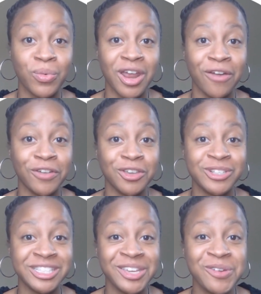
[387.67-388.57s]
Whenever
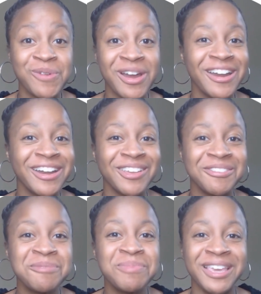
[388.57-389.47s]
you see a word,
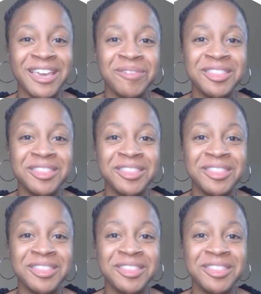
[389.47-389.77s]
you begin